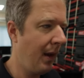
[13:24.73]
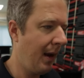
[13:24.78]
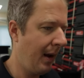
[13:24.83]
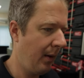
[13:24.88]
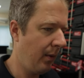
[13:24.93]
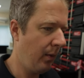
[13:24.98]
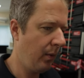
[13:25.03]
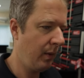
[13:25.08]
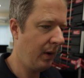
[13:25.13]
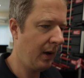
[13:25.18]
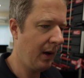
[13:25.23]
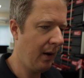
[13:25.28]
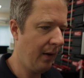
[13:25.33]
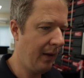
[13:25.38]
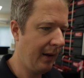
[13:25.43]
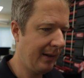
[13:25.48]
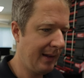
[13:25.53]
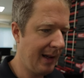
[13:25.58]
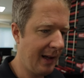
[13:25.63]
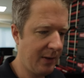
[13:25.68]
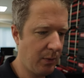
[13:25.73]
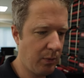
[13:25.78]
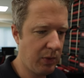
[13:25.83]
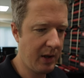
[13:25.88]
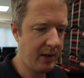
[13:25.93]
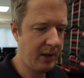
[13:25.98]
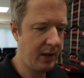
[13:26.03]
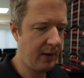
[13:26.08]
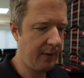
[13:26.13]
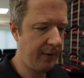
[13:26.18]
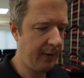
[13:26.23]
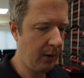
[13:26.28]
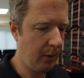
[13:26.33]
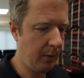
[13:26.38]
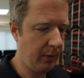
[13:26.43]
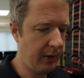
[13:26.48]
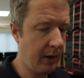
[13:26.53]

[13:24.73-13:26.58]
then, you know, there's less pressure to film.